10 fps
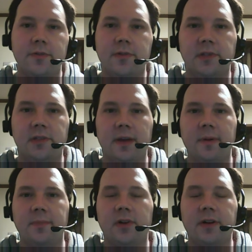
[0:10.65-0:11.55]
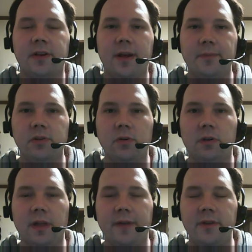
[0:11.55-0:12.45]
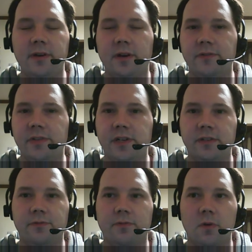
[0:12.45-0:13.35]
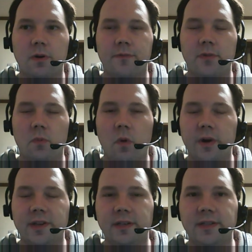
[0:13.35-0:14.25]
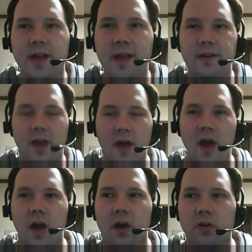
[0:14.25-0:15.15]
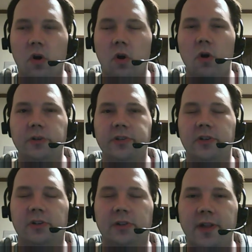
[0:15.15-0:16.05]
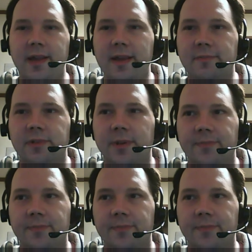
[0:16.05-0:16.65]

This time I'm talking episode 11 of season 4 of The Walking Dead called Claimed.